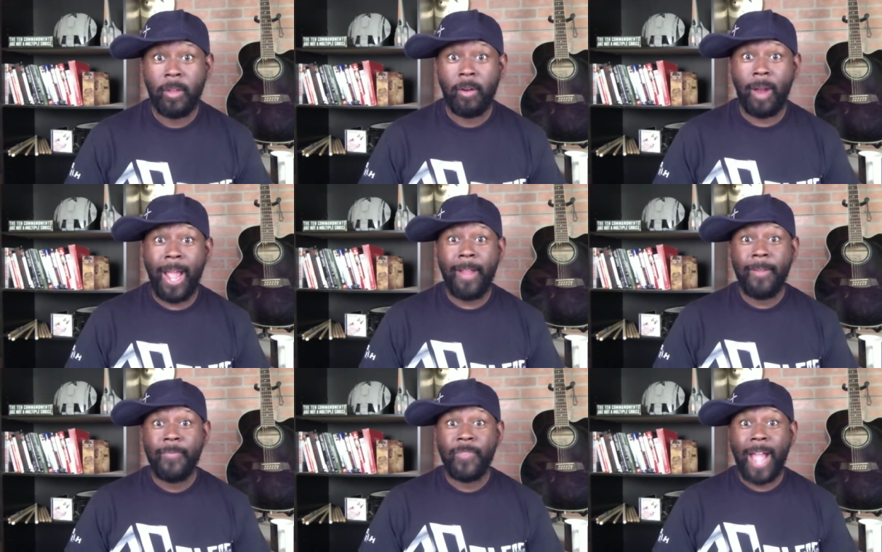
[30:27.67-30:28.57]
right?
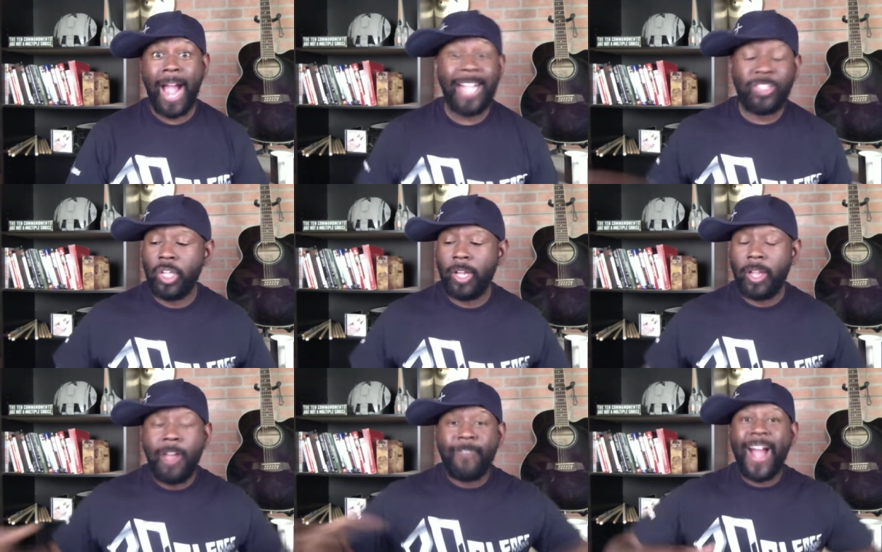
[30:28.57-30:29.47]
I
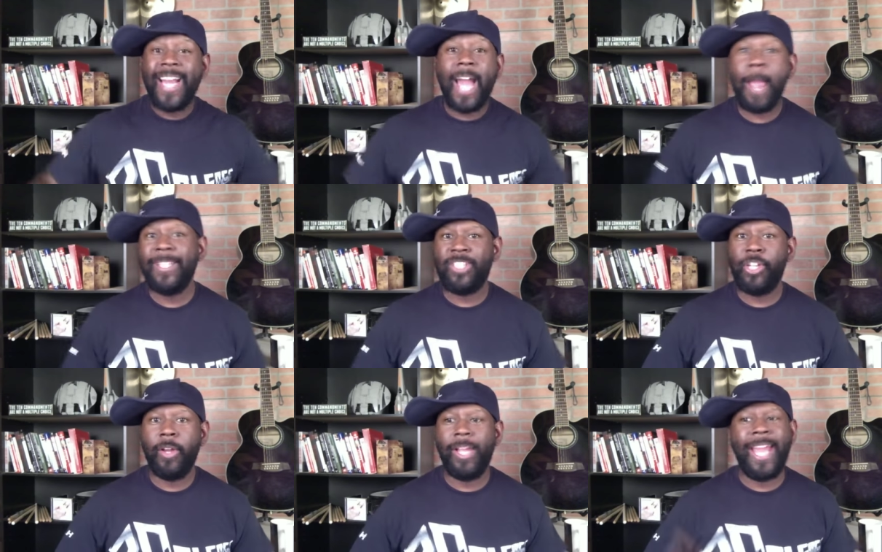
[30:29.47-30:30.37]
took finite
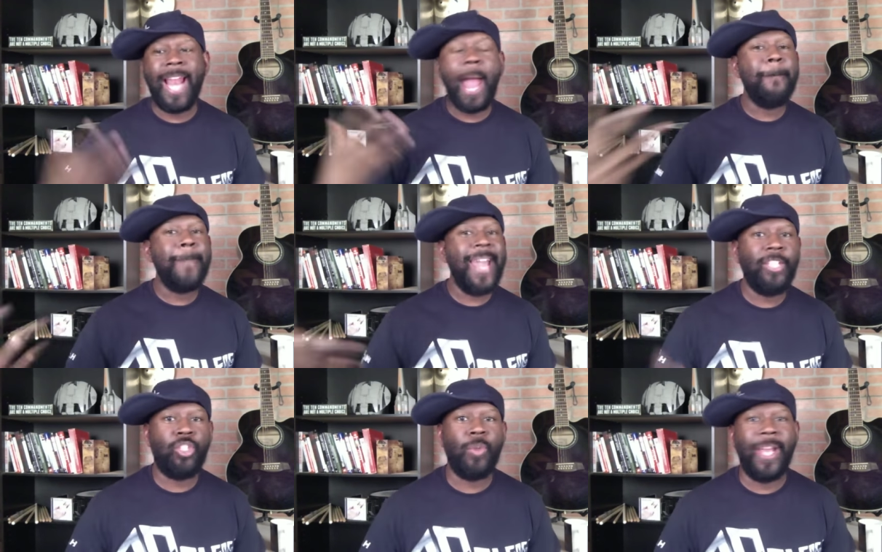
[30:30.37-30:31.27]
material and I
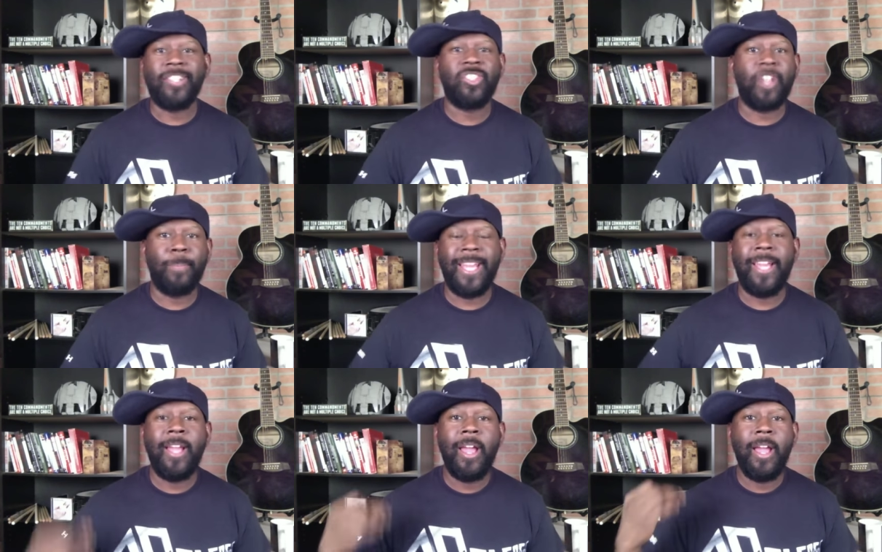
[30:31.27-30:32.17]
made you into something
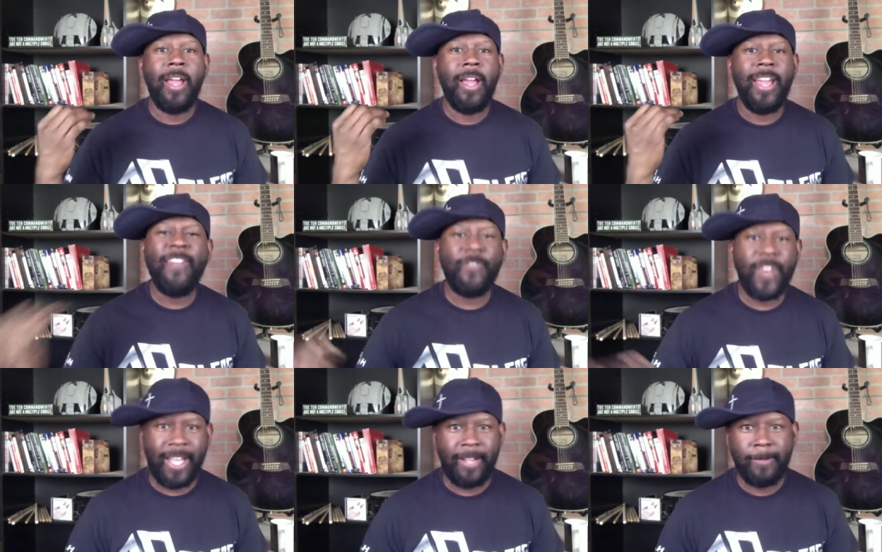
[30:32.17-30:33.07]

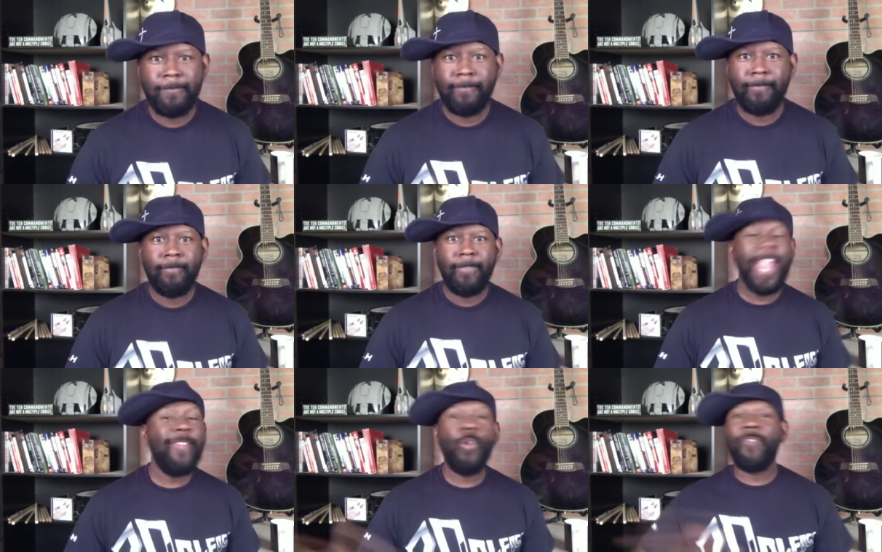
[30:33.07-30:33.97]
infinite, hmm.
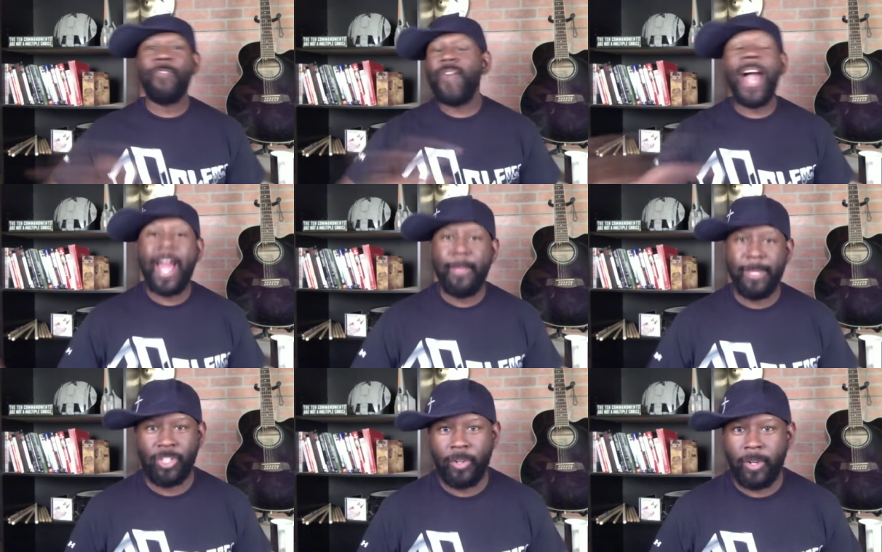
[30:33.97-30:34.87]
even with finite
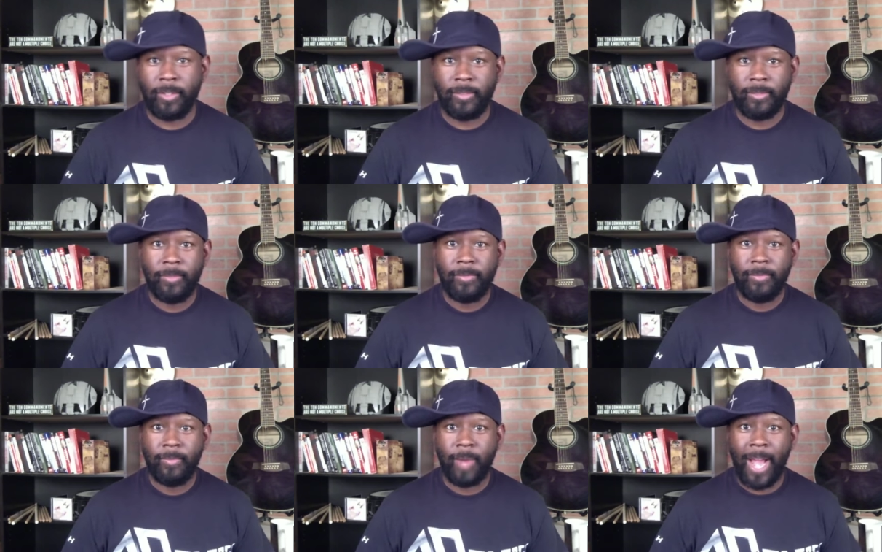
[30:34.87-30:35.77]
material,
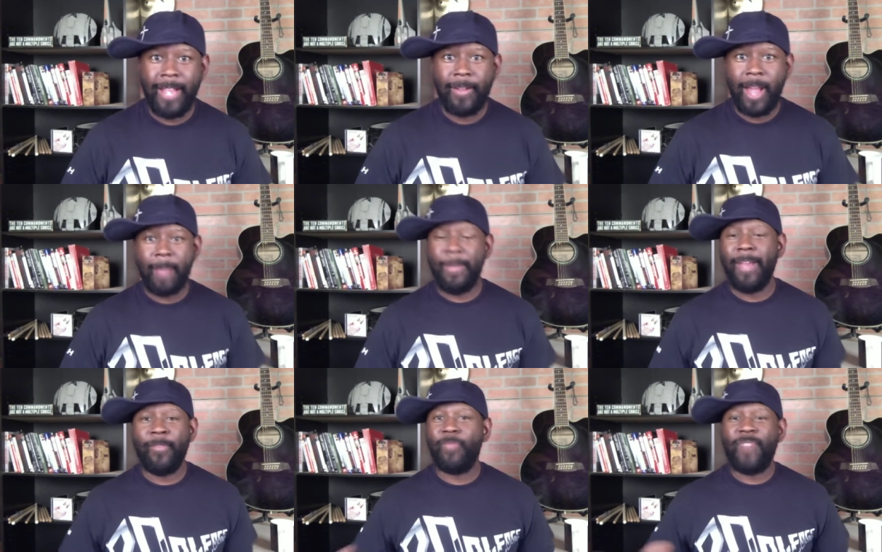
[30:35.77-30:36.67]
right? I mean,
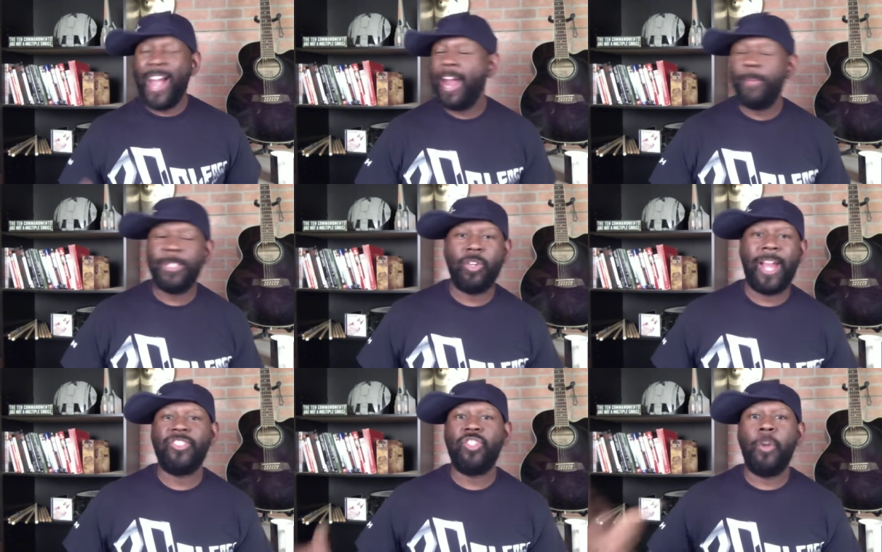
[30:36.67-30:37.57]
with finite material, I
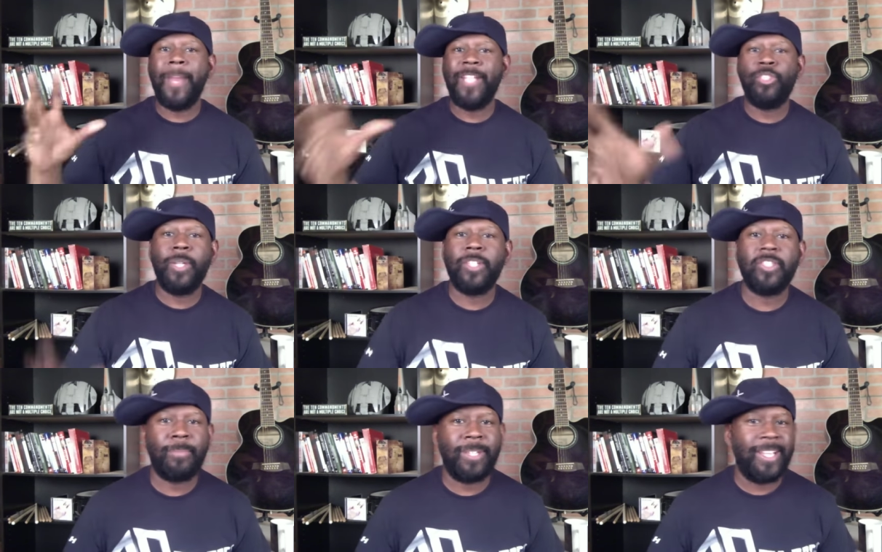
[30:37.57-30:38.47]
still made you into
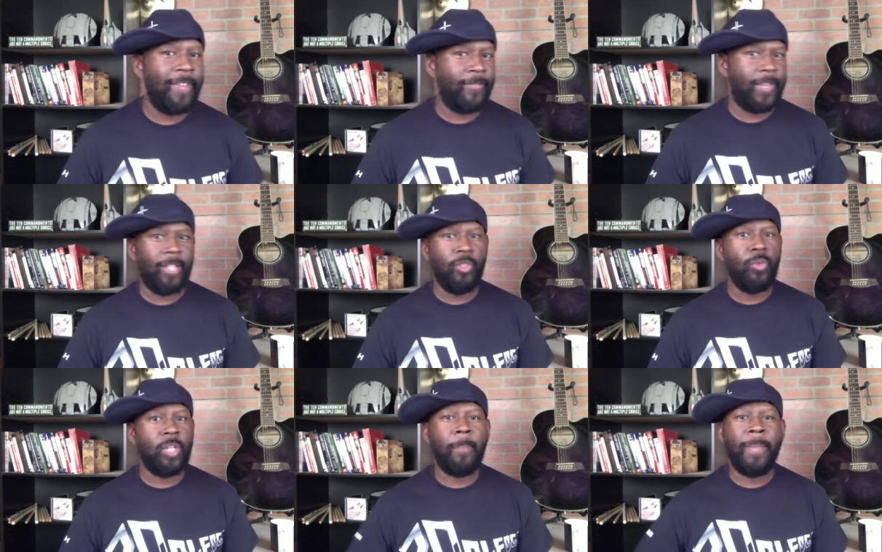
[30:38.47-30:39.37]
something infinite. You
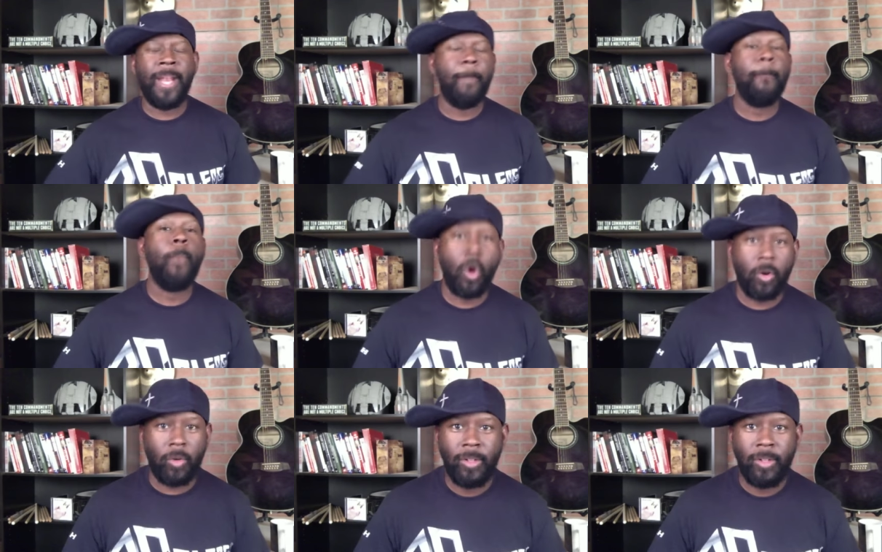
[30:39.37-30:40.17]
could have been immortal.